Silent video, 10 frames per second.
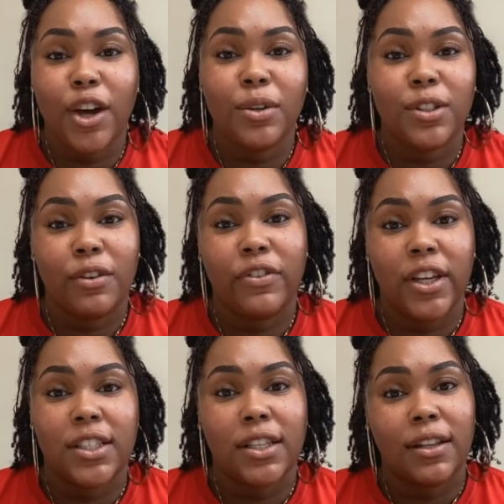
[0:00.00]
Don't forget
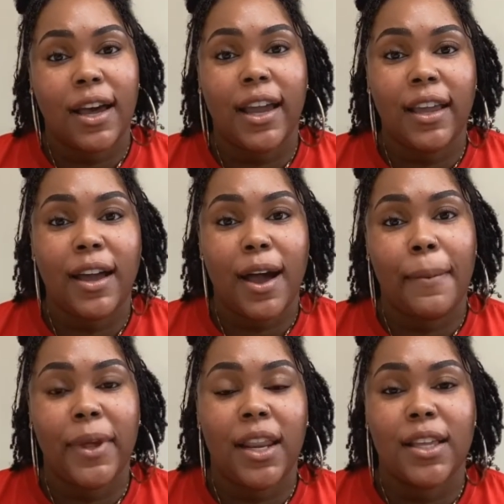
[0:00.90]
to like, comment,
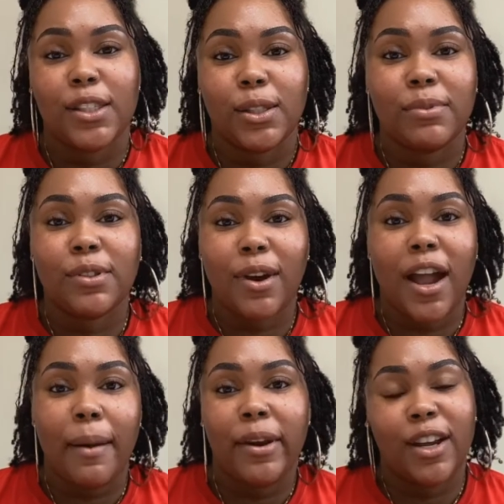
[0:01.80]
and subscribe,
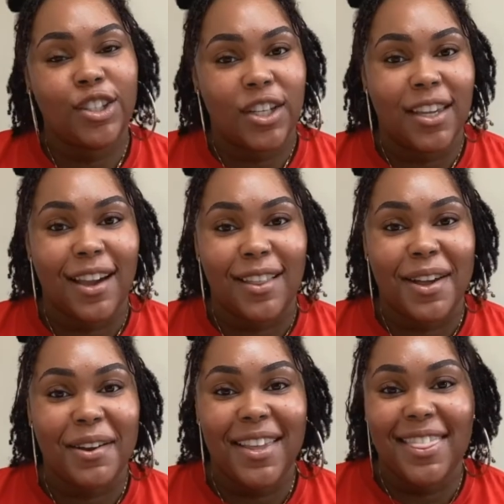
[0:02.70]
and I'll check y'all out
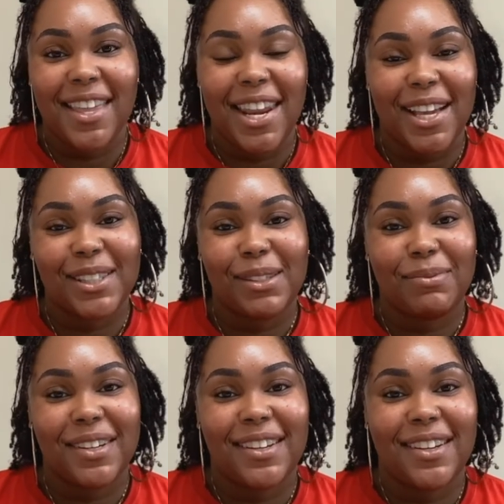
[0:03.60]
in the next
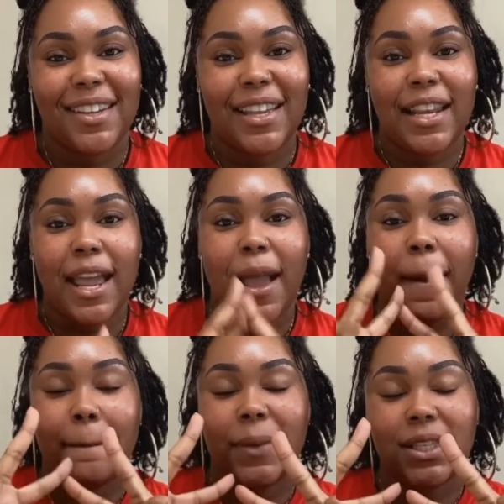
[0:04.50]
one.
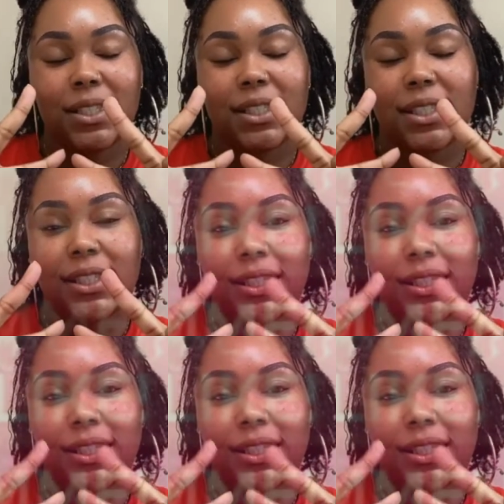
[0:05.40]
Peace.